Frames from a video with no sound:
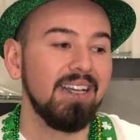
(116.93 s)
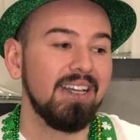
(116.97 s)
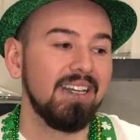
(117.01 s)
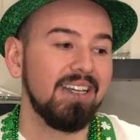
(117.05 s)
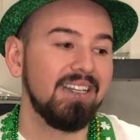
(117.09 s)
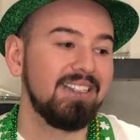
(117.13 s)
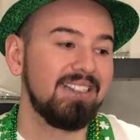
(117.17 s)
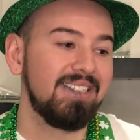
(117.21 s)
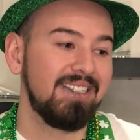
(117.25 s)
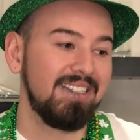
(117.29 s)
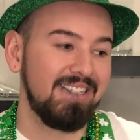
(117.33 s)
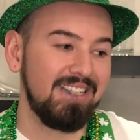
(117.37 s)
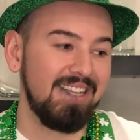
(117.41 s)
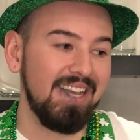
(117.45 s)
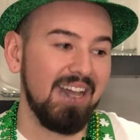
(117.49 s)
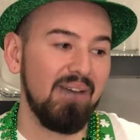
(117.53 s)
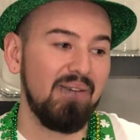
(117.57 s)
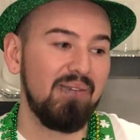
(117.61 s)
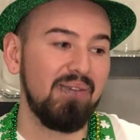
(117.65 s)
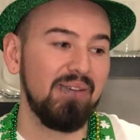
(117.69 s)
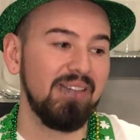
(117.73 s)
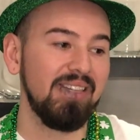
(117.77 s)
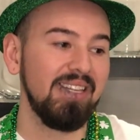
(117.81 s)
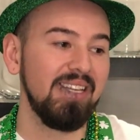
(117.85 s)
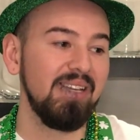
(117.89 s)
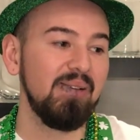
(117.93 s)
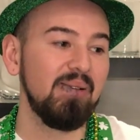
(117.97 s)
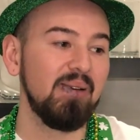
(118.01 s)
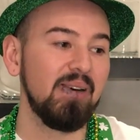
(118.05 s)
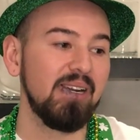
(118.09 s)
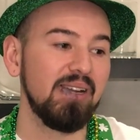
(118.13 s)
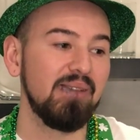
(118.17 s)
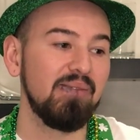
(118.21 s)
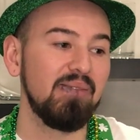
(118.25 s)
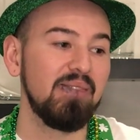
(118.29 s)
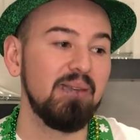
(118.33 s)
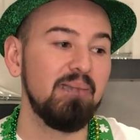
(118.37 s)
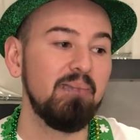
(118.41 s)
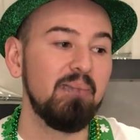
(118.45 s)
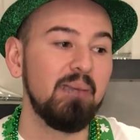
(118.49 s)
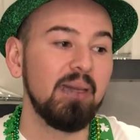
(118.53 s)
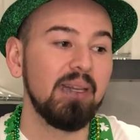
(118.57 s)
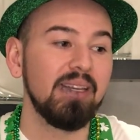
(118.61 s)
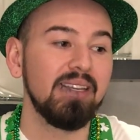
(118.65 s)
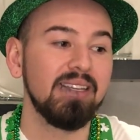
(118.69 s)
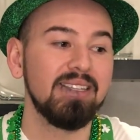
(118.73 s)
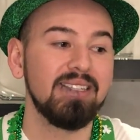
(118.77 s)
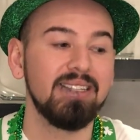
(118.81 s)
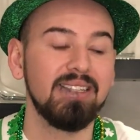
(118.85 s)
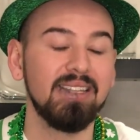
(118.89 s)
It's definitely one of the
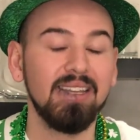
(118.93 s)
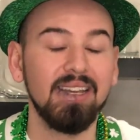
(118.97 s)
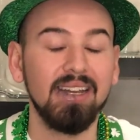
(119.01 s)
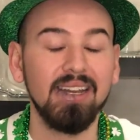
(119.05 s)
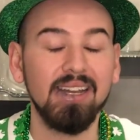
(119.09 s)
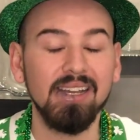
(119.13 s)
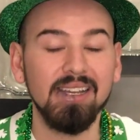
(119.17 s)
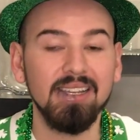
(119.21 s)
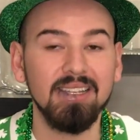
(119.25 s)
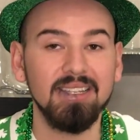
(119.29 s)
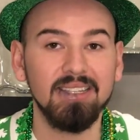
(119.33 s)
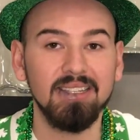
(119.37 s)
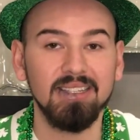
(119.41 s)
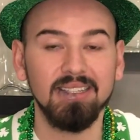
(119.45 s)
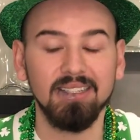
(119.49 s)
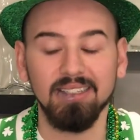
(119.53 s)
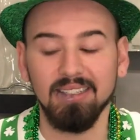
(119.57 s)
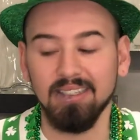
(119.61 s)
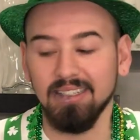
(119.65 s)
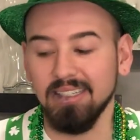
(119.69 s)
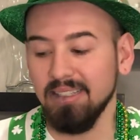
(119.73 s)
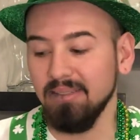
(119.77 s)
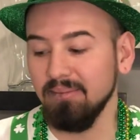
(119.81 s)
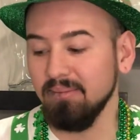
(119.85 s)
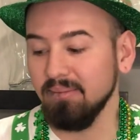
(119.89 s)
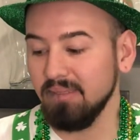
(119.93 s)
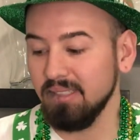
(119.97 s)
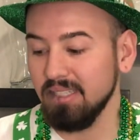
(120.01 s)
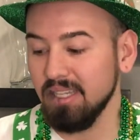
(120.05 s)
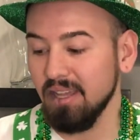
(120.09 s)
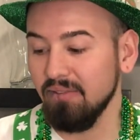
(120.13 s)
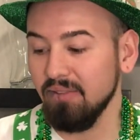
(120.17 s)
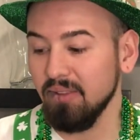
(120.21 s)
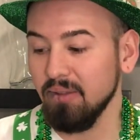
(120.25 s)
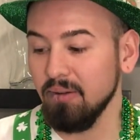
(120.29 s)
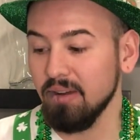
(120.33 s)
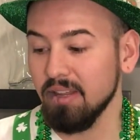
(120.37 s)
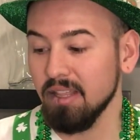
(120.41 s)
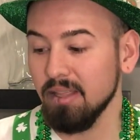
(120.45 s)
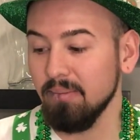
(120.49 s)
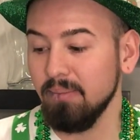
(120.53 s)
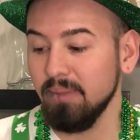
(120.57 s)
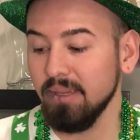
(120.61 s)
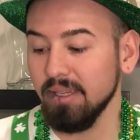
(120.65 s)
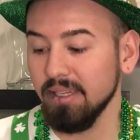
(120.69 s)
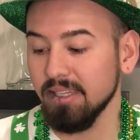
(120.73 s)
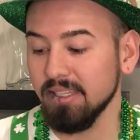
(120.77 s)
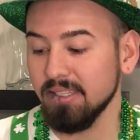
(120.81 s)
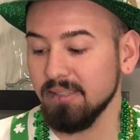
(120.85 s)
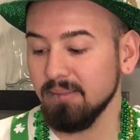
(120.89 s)
biggest, guys. Definitely one of the
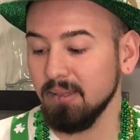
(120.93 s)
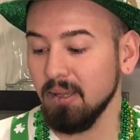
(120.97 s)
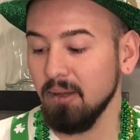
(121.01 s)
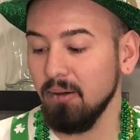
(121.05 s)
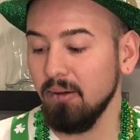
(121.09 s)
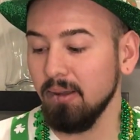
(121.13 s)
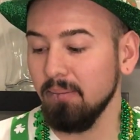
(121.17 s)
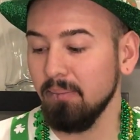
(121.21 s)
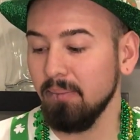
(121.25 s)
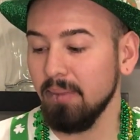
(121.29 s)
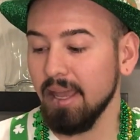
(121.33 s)
biggest. Going